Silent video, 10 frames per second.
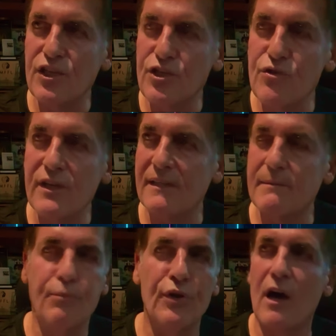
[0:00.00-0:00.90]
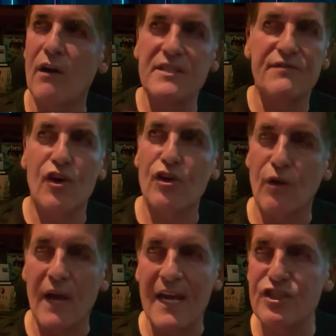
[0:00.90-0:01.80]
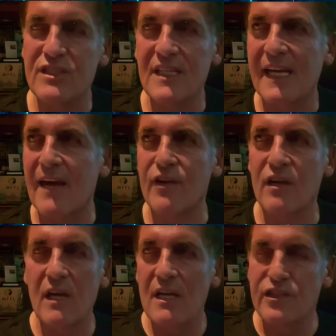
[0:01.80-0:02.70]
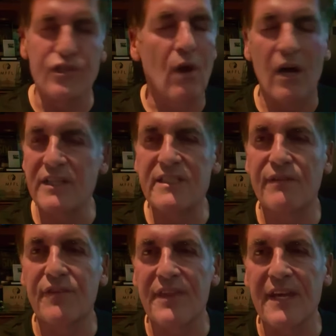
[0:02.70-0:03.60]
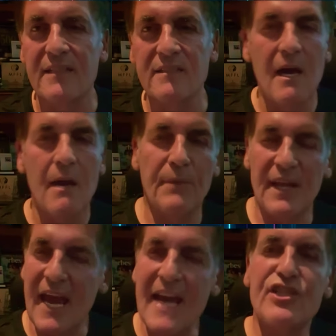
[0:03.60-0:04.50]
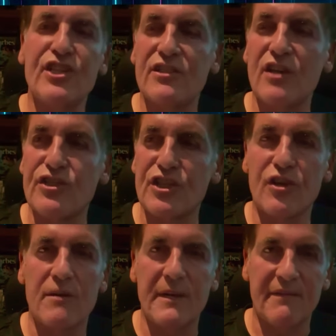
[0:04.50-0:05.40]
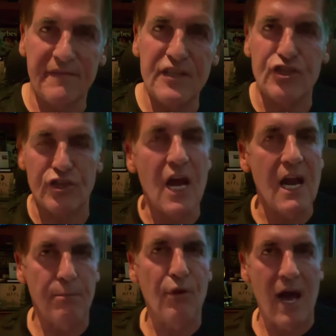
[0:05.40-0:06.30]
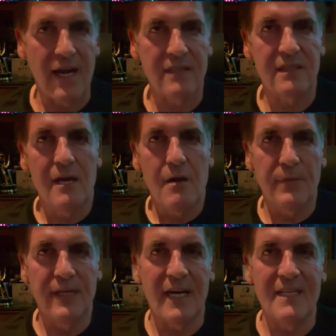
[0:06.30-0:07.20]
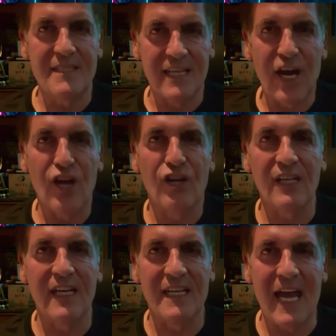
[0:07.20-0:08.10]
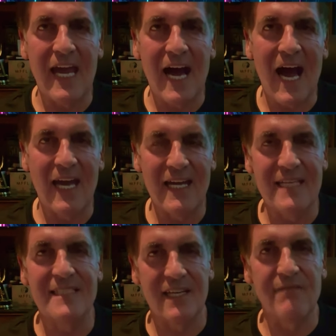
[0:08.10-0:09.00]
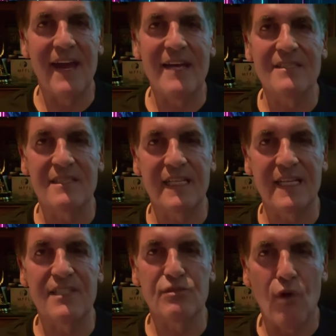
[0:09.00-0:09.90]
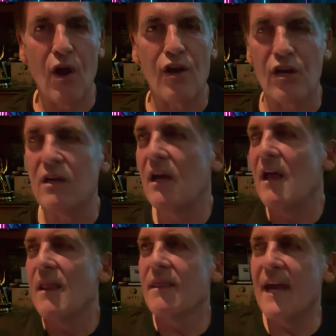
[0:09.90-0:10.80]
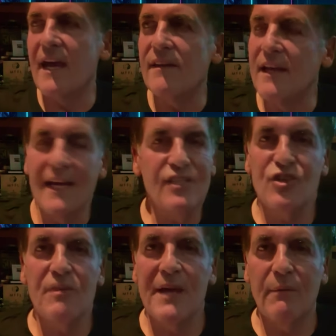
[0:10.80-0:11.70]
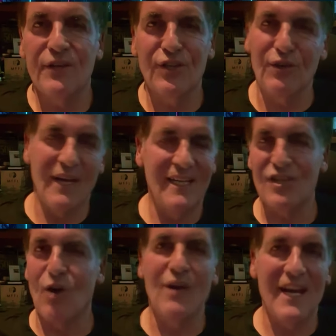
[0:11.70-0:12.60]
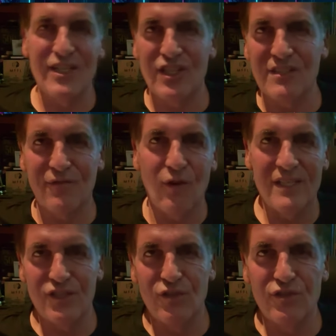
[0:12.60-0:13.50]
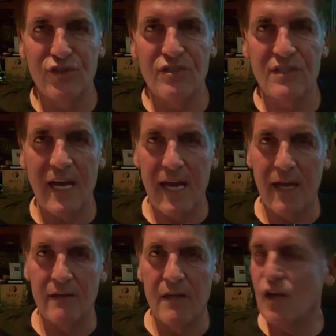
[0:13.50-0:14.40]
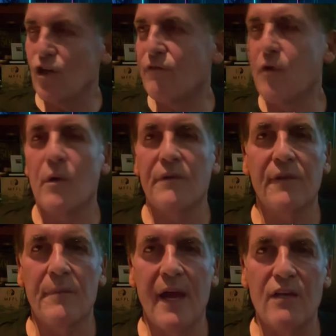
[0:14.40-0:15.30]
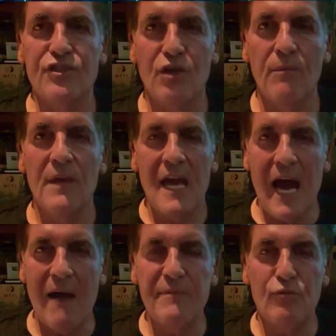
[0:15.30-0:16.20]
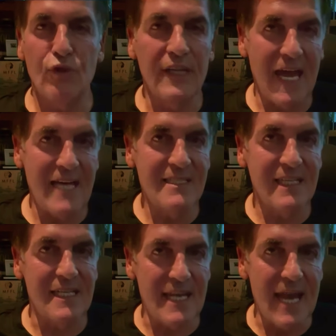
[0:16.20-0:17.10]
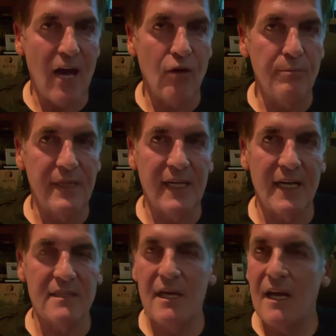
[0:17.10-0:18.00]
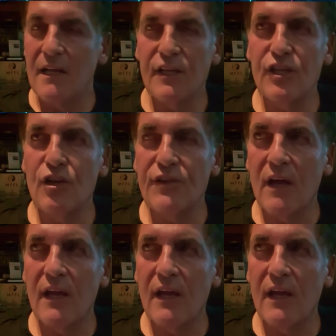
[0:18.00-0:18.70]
you can put all these vertical agents together to do all these different things, but agents are just going to be a feature, not a product. Because inherently in A I, as it advances and gets smarter, then it's going to be able to create its own agents for its users and go forward from there. So I've been really hesitant now because, you know,